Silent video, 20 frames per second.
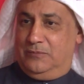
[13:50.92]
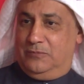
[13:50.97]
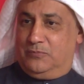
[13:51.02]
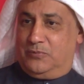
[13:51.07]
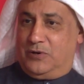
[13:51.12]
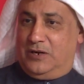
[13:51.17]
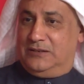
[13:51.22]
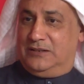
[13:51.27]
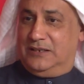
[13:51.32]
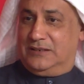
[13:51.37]

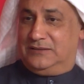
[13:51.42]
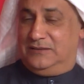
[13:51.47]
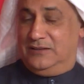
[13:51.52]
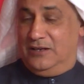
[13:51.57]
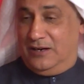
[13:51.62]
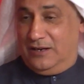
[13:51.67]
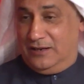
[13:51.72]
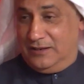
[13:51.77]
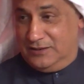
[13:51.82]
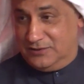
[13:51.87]
product
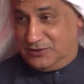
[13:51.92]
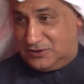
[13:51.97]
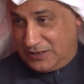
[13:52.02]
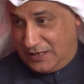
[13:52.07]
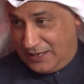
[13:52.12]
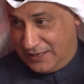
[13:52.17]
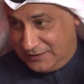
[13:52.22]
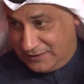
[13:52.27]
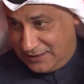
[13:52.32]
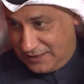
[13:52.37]
knowledge
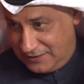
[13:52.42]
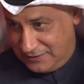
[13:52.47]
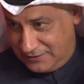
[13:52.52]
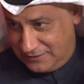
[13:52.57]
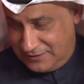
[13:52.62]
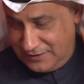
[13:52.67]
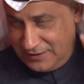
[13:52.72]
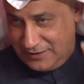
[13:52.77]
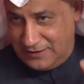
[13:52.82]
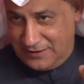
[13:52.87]
and
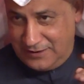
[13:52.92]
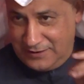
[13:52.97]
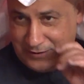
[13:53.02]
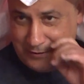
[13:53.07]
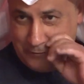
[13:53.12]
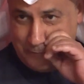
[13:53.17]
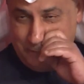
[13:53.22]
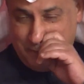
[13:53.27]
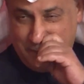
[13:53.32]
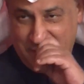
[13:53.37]

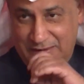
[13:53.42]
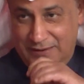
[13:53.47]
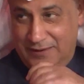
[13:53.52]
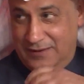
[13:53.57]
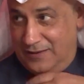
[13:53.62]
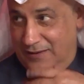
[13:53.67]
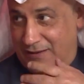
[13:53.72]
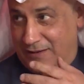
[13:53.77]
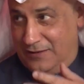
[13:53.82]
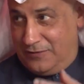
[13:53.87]

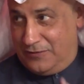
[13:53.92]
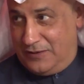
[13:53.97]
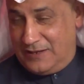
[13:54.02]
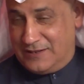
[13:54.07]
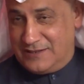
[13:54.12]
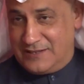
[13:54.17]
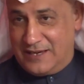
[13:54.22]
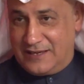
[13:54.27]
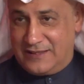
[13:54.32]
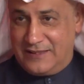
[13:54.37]

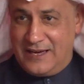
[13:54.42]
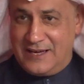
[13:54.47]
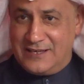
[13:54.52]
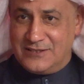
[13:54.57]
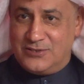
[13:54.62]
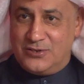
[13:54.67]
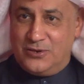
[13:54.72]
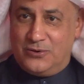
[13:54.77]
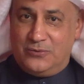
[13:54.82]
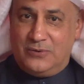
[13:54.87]
things like
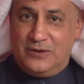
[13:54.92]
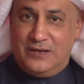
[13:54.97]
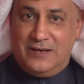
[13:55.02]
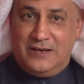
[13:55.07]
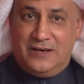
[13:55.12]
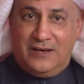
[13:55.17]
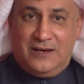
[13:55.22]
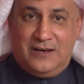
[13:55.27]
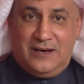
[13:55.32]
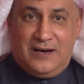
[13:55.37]
that. So
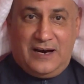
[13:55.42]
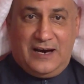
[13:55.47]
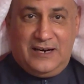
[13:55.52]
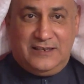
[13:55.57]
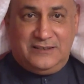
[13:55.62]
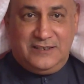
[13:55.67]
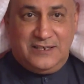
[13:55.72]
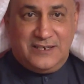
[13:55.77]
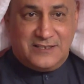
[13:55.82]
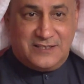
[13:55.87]

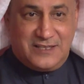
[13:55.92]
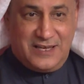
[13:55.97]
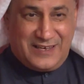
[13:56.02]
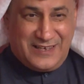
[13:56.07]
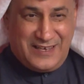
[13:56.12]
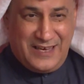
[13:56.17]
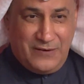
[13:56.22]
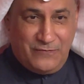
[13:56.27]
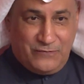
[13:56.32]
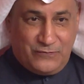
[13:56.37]
ideas that
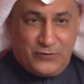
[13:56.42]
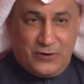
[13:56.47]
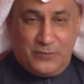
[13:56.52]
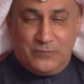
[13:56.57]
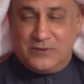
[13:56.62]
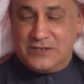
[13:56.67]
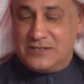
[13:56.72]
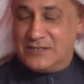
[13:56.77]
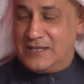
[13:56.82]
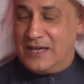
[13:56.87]
came from
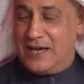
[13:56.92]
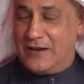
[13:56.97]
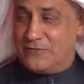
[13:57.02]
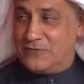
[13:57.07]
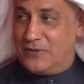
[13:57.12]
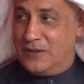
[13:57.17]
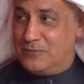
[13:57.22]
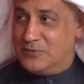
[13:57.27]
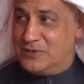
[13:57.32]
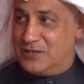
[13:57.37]
the staff
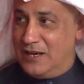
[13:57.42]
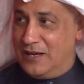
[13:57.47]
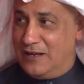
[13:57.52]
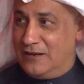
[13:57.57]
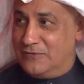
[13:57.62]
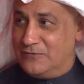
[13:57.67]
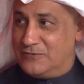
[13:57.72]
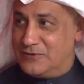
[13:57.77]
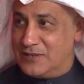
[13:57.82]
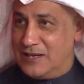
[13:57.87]

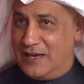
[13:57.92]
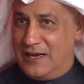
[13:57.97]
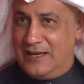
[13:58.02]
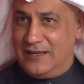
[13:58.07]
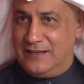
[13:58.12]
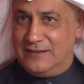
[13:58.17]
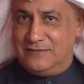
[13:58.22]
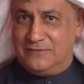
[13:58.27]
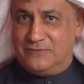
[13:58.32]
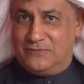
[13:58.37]
themselves
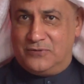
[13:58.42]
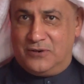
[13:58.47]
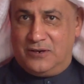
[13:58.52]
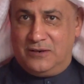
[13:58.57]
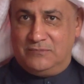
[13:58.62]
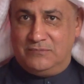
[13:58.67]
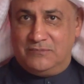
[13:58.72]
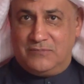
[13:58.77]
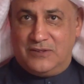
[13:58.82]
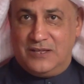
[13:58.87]
and
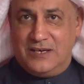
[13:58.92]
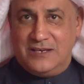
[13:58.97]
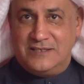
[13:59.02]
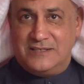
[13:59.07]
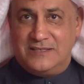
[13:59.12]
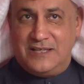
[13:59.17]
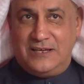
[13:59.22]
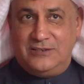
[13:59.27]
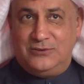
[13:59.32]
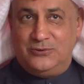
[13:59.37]
from things
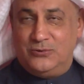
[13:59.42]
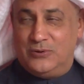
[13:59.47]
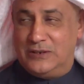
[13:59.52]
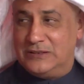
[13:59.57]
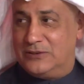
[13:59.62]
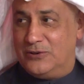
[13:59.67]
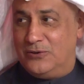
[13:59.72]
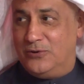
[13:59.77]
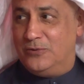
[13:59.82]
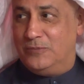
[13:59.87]
they do
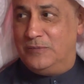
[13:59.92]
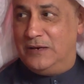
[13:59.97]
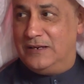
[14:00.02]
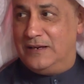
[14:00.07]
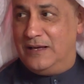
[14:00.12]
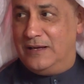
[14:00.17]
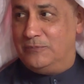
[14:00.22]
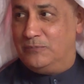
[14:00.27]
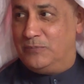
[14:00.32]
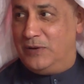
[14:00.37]
at home
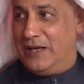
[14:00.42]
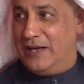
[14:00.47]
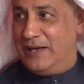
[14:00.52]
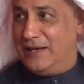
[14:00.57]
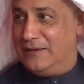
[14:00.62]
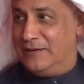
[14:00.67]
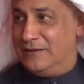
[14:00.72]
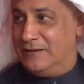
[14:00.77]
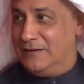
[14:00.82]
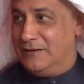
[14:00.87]
and
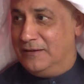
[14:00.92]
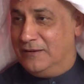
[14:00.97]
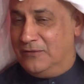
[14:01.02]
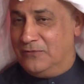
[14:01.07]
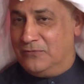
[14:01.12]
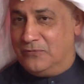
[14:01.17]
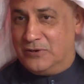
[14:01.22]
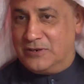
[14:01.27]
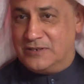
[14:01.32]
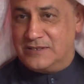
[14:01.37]
play.
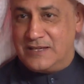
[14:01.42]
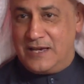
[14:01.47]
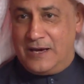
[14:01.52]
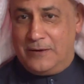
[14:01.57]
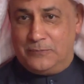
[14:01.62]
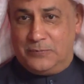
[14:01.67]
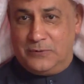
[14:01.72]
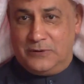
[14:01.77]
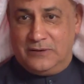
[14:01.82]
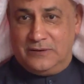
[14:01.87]
For
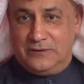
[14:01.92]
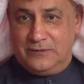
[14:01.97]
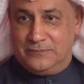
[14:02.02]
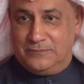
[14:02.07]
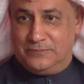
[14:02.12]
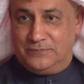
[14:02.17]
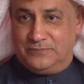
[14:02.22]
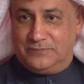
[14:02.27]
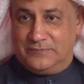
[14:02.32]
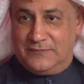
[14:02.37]
example,
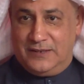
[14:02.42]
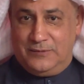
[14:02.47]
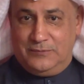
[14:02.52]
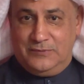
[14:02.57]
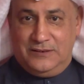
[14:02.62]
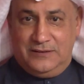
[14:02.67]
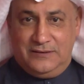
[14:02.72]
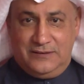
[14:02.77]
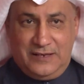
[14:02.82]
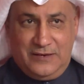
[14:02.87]
I
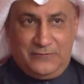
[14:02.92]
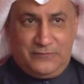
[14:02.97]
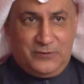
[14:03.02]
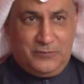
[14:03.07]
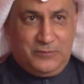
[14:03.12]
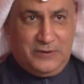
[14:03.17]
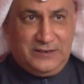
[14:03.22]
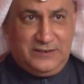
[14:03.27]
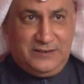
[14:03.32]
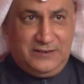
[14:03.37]
mean,
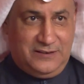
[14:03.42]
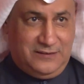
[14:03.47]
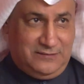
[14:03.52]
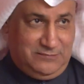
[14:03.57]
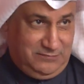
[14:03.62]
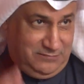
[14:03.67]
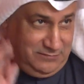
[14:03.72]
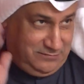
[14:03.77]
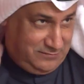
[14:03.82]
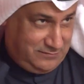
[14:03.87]
everybody,
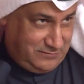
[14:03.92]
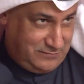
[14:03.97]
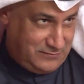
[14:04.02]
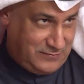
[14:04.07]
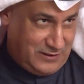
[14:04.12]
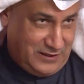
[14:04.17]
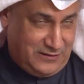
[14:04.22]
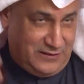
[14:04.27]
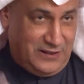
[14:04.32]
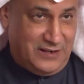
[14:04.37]
and
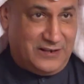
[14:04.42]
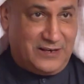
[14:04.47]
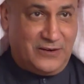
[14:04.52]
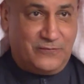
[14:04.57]
I think